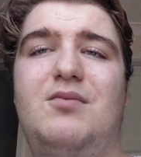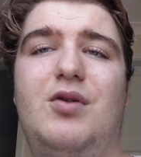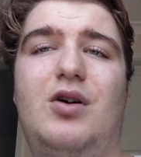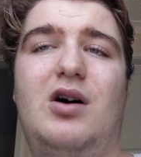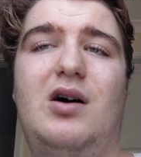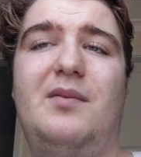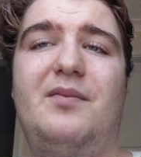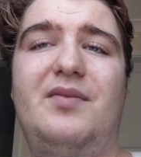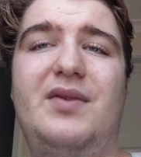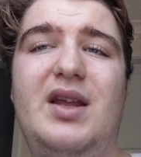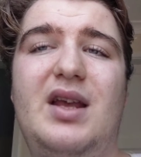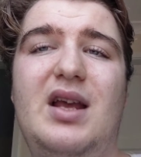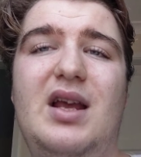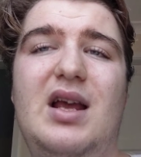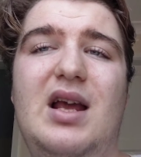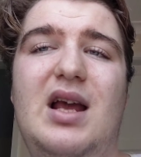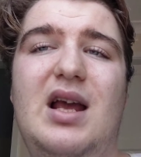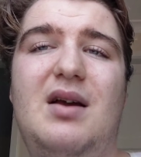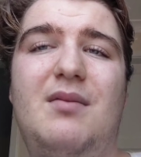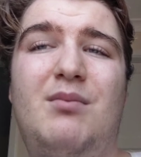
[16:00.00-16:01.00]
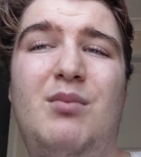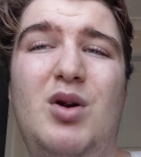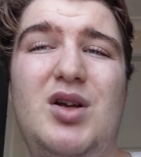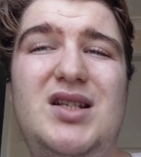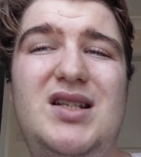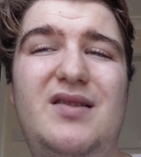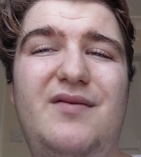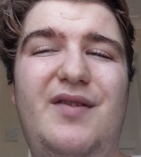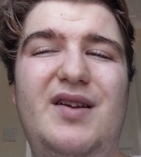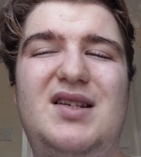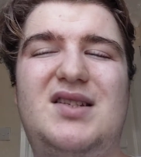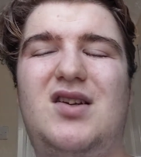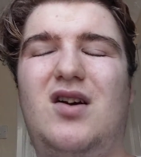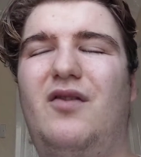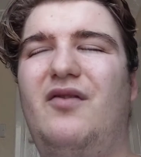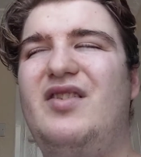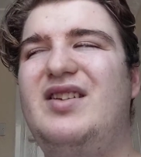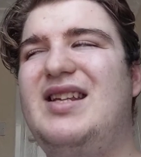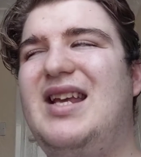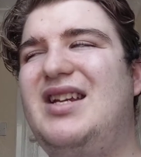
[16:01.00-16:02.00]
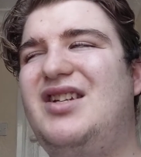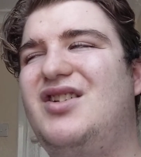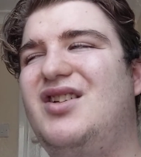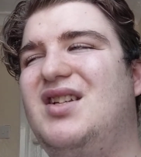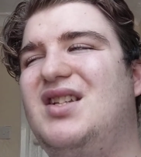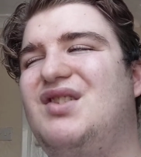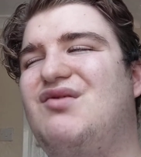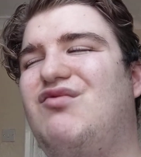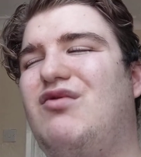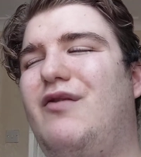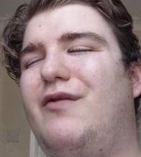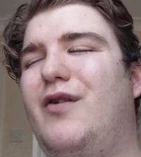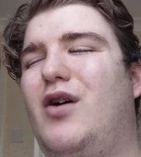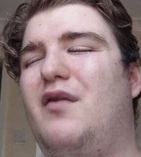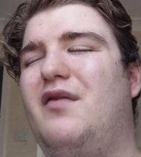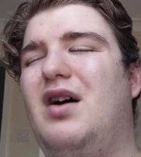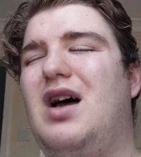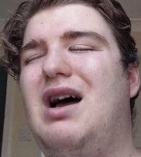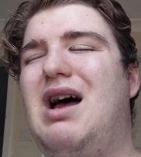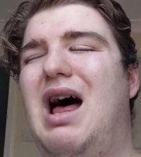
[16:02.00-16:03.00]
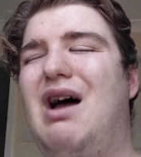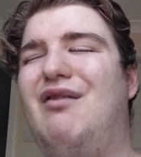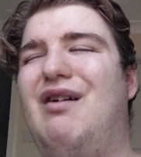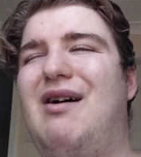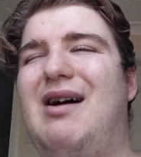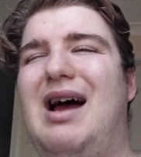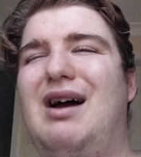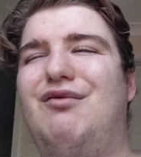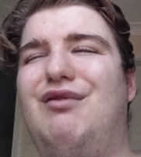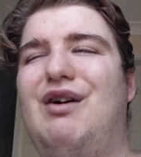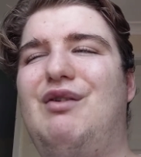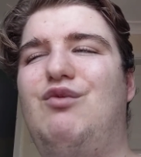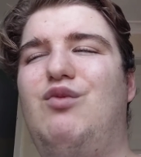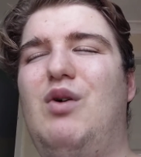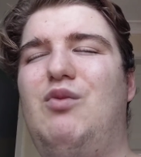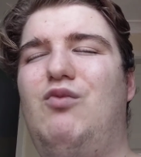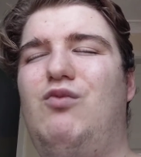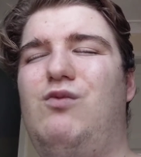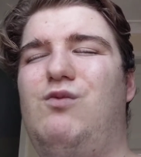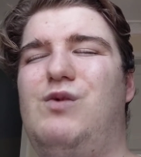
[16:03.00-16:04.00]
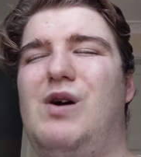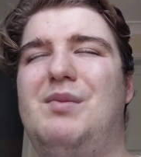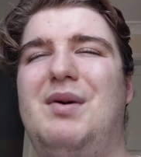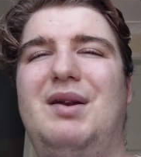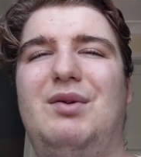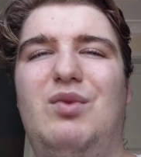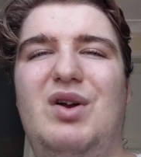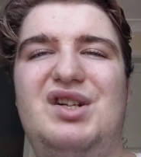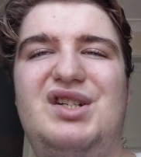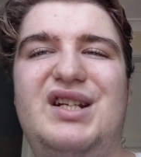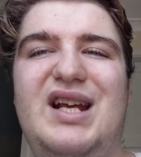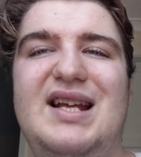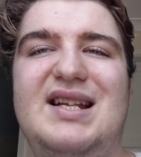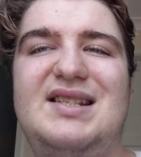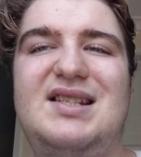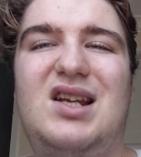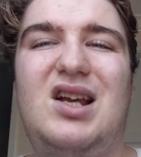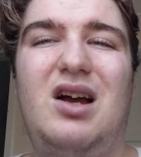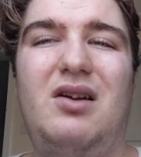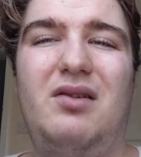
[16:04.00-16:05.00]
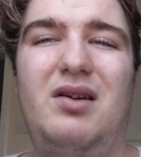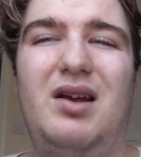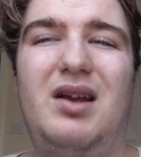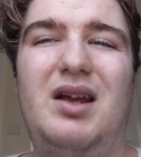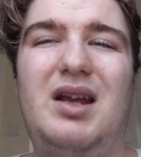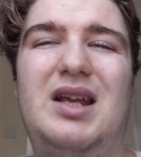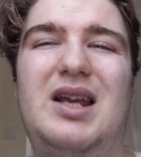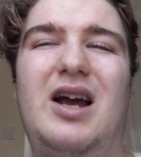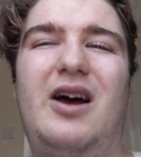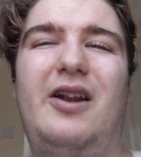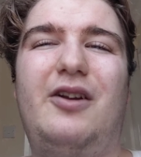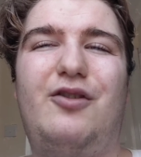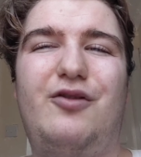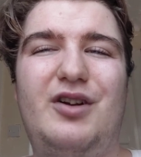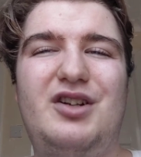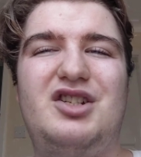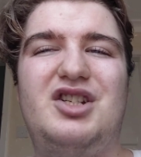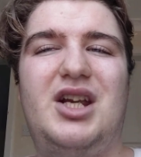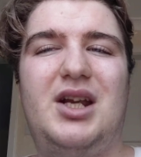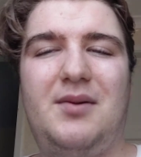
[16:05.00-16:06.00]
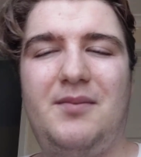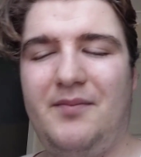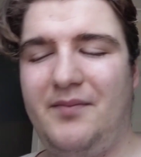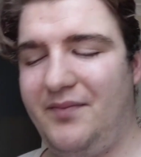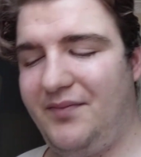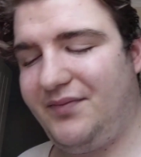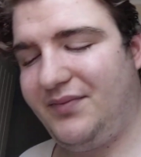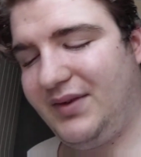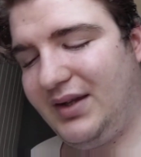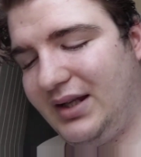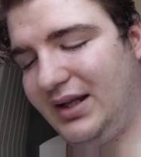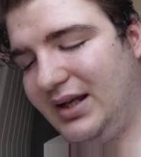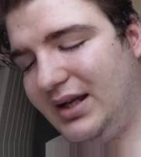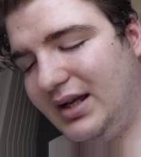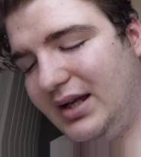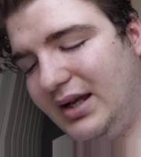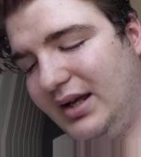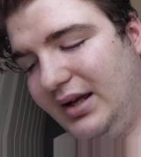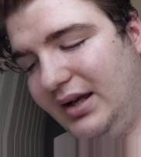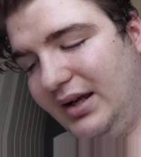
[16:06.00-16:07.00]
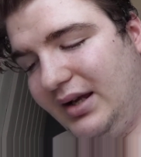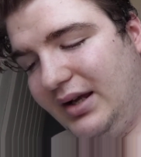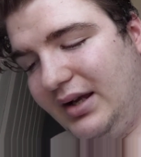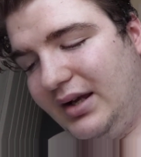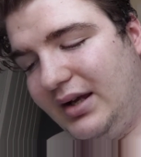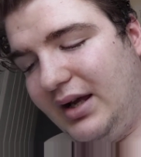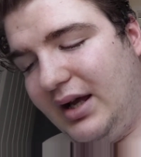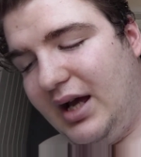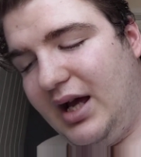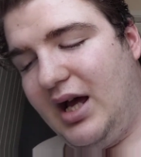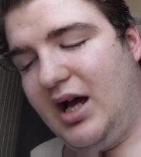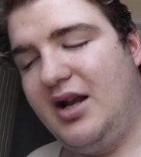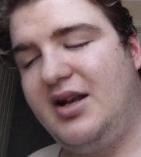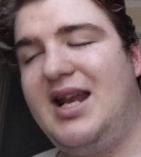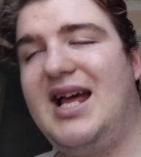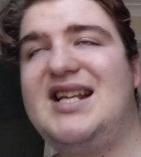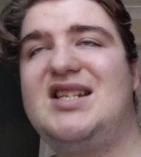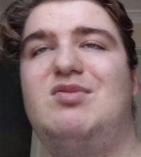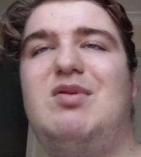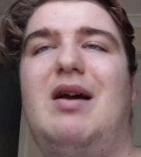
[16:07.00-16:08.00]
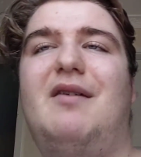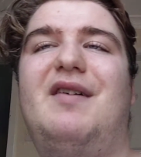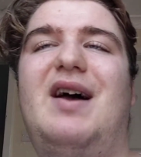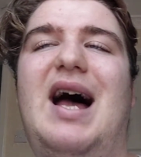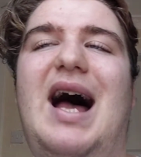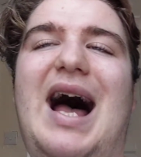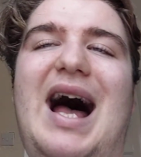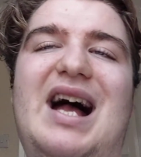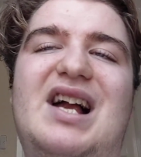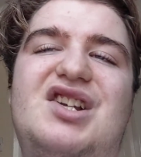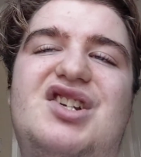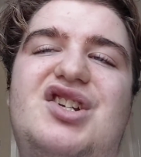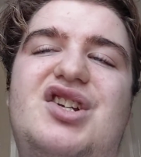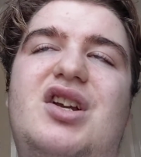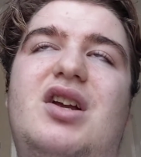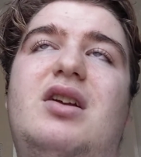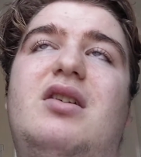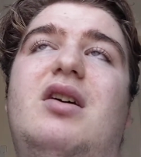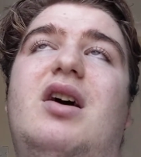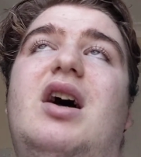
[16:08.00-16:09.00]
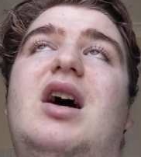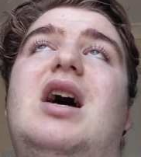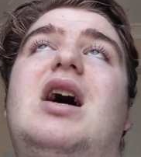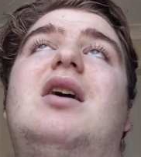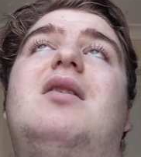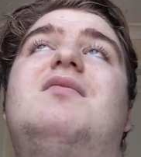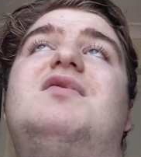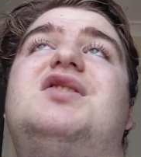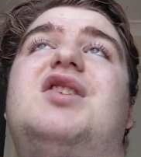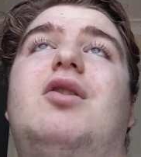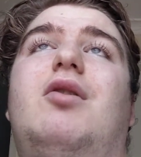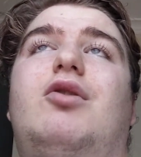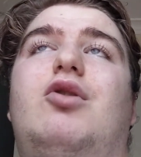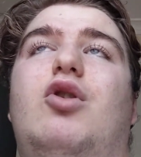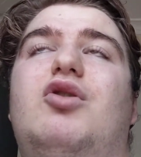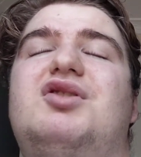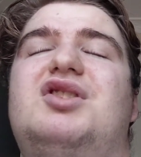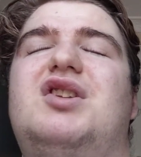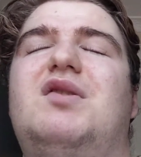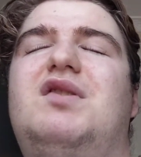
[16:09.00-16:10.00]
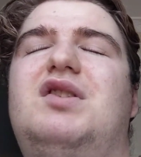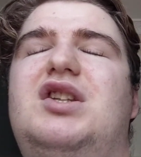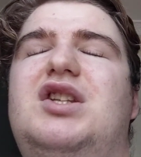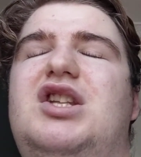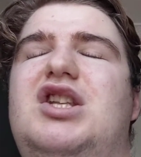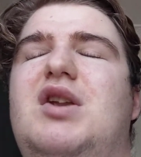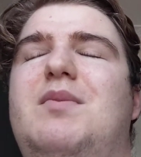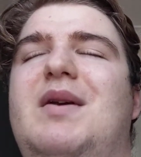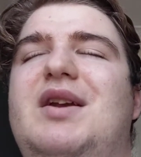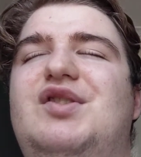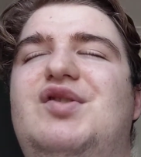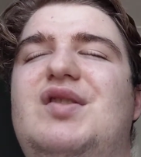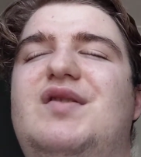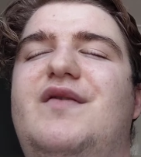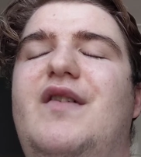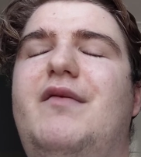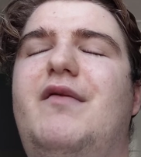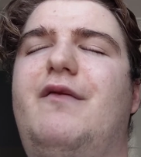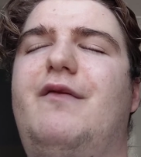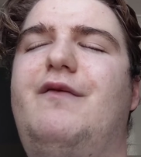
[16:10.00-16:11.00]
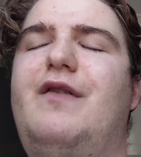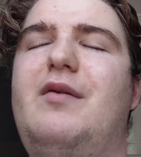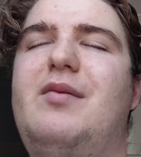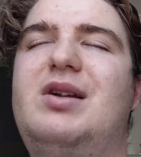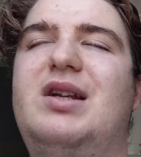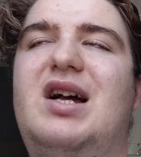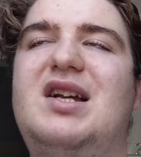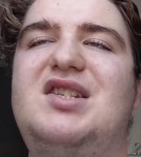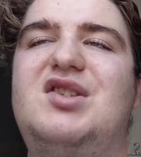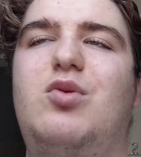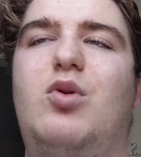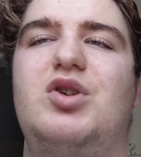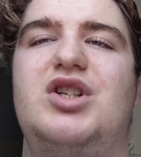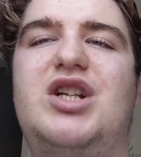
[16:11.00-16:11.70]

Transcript: but most of his conversations revolve around women, which gets kind of cringy. Next, we have Ash. So, of course, Dimitri's very nice